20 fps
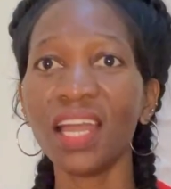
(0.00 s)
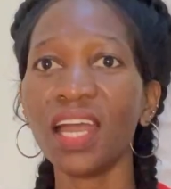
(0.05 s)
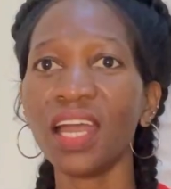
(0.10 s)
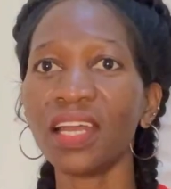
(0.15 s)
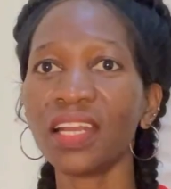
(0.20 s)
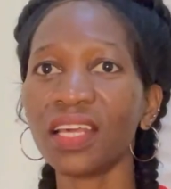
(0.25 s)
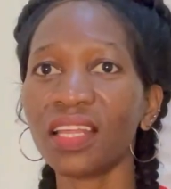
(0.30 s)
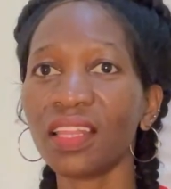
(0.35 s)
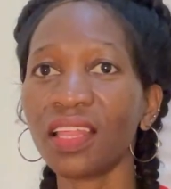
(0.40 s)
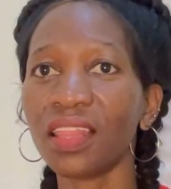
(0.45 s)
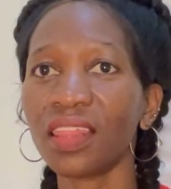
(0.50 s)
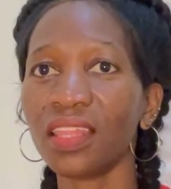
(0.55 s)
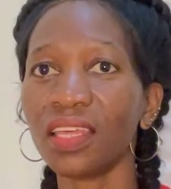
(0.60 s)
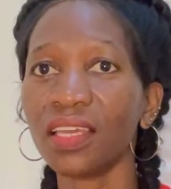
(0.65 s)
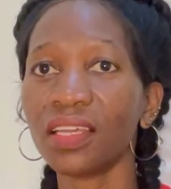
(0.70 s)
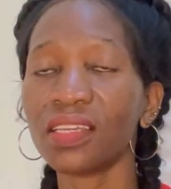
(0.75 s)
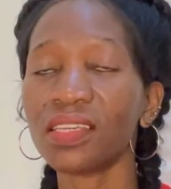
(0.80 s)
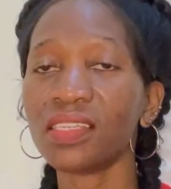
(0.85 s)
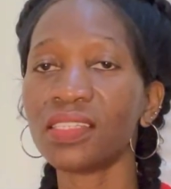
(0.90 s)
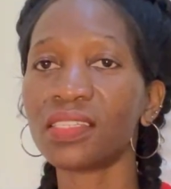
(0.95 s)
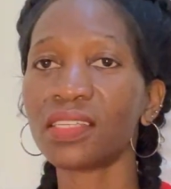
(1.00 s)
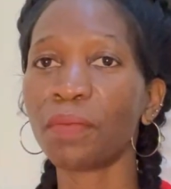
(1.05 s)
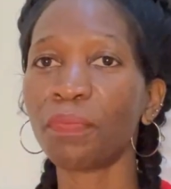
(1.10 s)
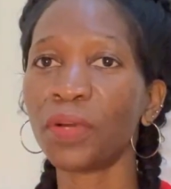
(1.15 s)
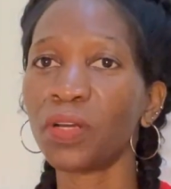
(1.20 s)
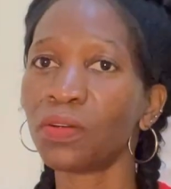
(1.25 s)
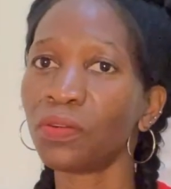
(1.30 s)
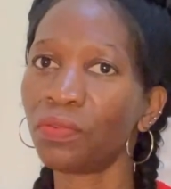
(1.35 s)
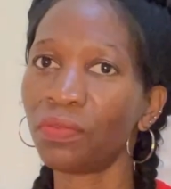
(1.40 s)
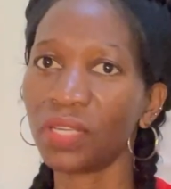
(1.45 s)
Another thing is
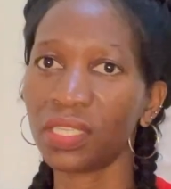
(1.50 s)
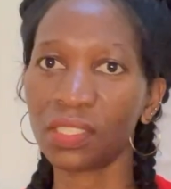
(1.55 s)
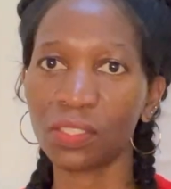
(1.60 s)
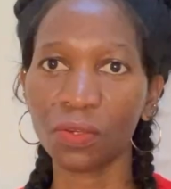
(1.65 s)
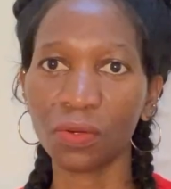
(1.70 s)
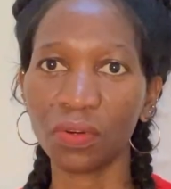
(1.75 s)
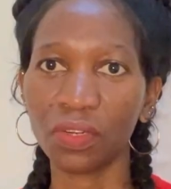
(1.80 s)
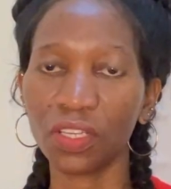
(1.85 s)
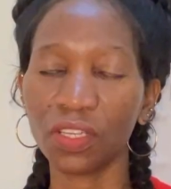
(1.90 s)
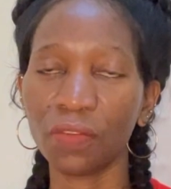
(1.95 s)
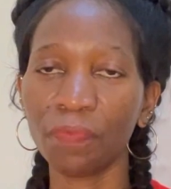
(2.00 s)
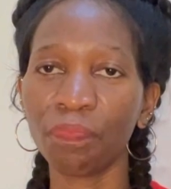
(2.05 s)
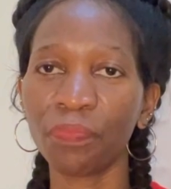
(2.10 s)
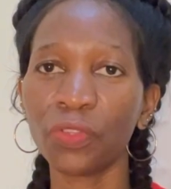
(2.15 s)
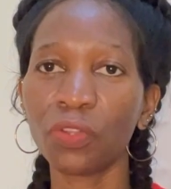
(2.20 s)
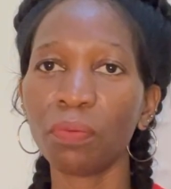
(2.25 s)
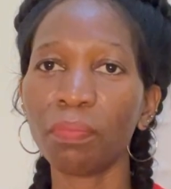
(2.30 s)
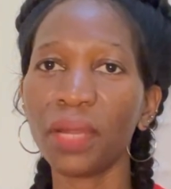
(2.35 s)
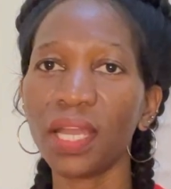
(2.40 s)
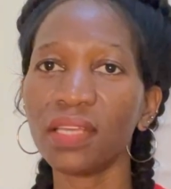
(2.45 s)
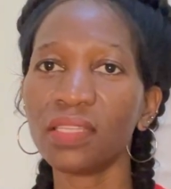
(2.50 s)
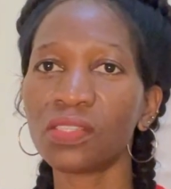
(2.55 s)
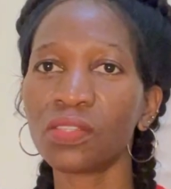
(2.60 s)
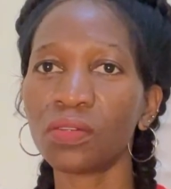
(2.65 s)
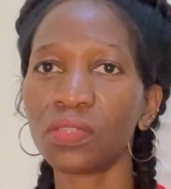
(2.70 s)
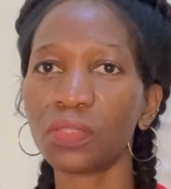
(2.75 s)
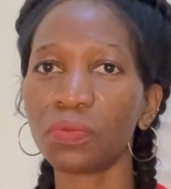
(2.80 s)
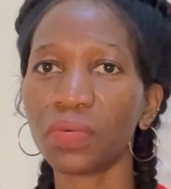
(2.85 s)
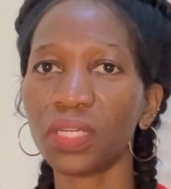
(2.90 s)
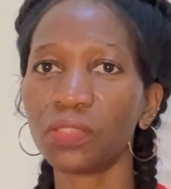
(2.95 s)
about dress code. Dubai is
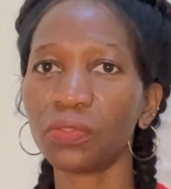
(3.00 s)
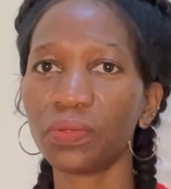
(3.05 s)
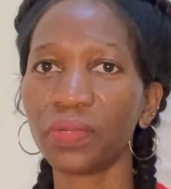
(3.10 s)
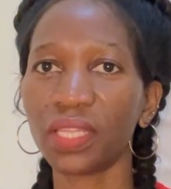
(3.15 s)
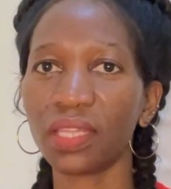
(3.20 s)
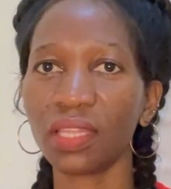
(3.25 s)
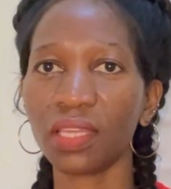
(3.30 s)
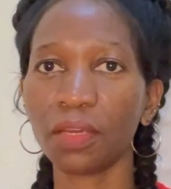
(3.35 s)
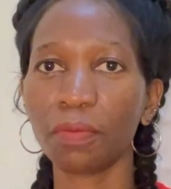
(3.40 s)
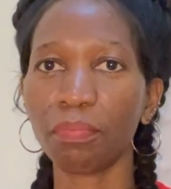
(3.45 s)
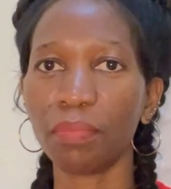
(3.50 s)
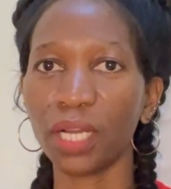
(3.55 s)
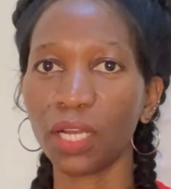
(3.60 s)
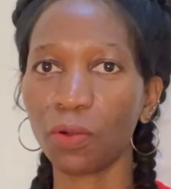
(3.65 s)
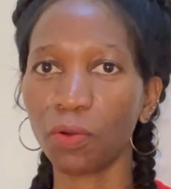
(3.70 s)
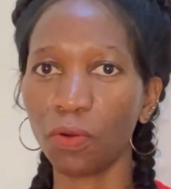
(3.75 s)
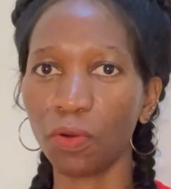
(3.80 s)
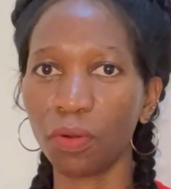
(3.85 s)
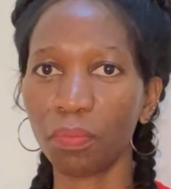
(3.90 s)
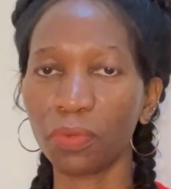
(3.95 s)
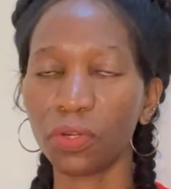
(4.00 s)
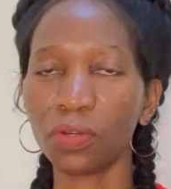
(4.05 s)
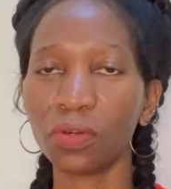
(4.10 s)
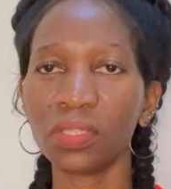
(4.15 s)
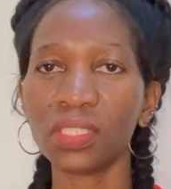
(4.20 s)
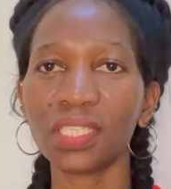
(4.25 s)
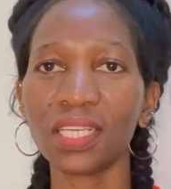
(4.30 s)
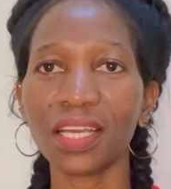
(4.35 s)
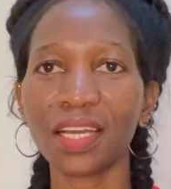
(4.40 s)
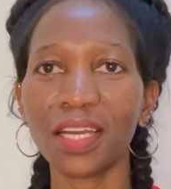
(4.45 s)
not what we think back home.
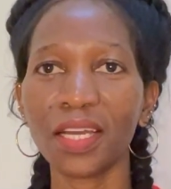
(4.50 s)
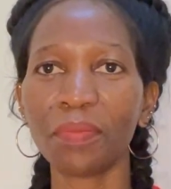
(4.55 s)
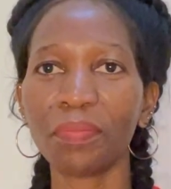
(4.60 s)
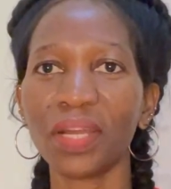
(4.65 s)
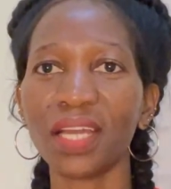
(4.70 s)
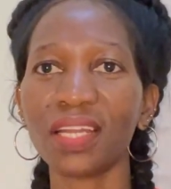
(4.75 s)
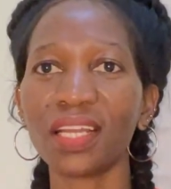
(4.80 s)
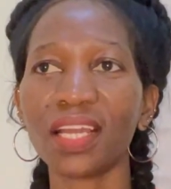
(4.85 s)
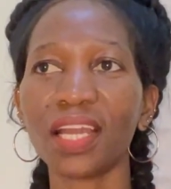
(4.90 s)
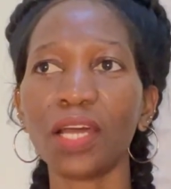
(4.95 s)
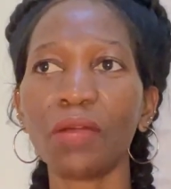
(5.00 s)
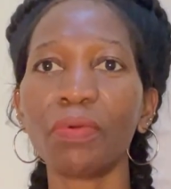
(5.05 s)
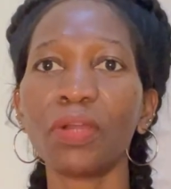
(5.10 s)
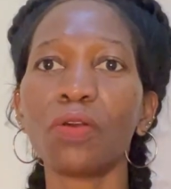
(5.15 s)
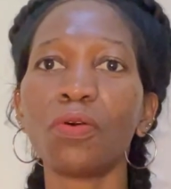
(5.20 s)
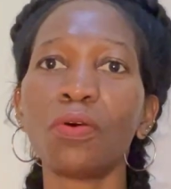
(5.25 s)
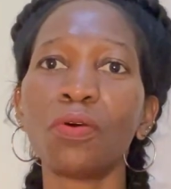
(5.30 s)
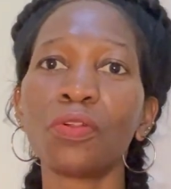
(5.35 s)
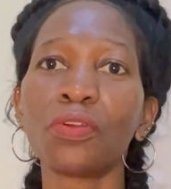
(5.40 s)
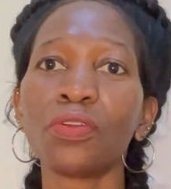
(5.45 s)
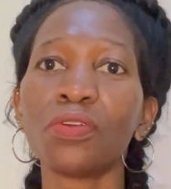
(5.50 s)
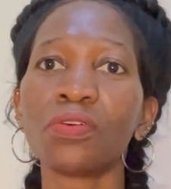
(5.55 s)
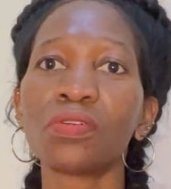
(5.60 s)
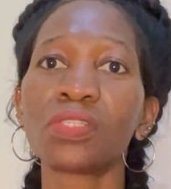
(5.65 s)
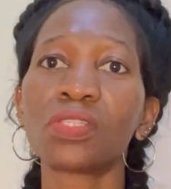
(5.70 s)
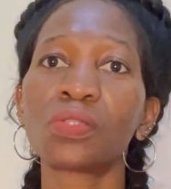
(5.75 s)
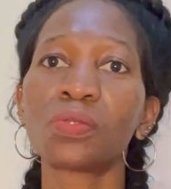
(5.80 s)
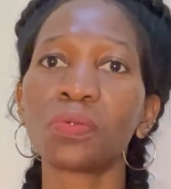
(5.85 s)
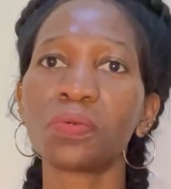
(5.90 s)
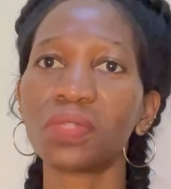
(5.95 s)
Don't come and carry all your
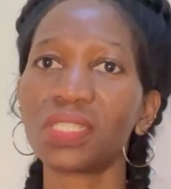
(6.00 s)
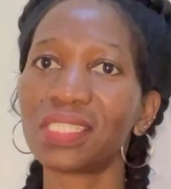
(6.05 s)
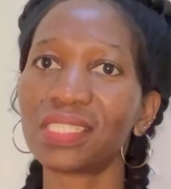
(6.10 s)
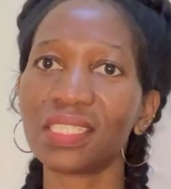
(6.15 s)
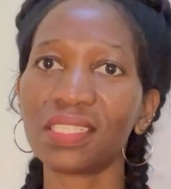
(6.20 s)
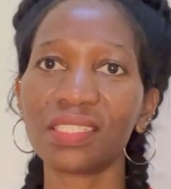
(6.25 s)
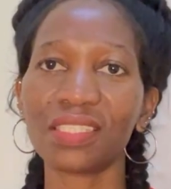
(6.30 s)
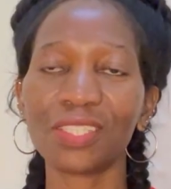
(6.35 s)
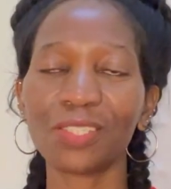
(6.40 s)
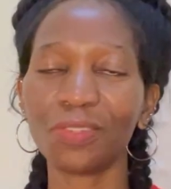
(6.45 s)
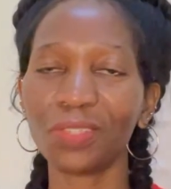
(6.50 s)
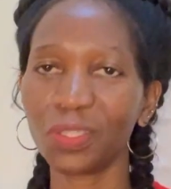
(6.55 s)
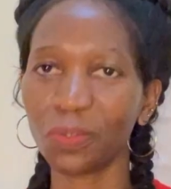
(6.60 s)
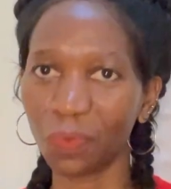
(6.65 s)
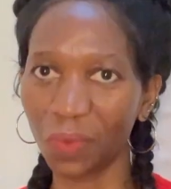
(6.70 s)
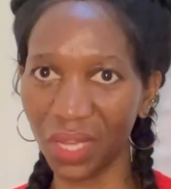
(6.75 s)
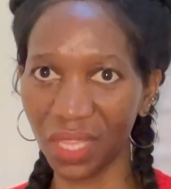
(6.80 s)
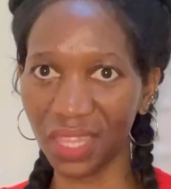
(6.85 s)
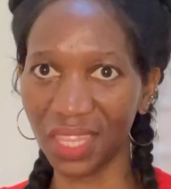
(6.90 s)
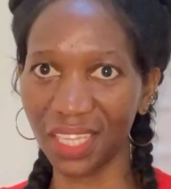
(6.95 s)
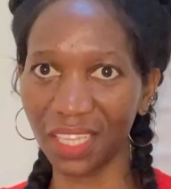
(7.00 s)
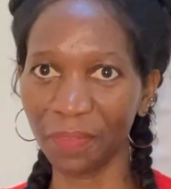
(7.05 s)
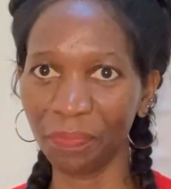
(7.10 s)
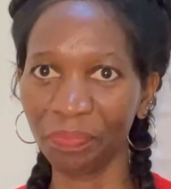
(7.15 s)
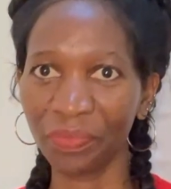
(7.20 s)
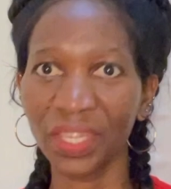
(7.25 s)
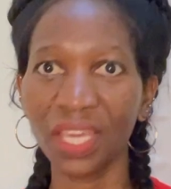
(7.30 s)
suits. It's not worthy.